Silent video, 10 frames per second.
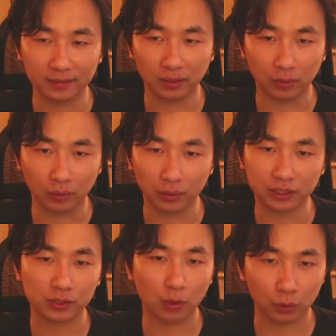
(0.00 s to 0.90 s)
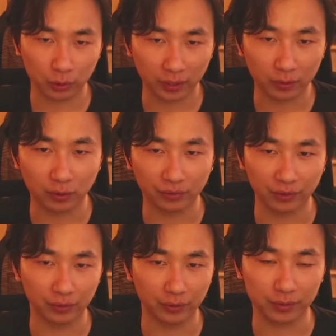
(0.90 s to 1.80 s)
or just try to go over your
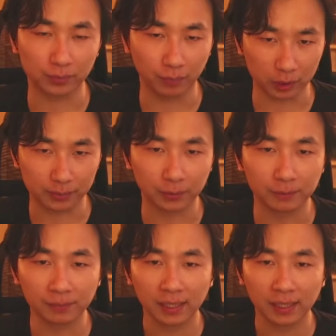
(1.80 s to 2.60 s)
units with multiple.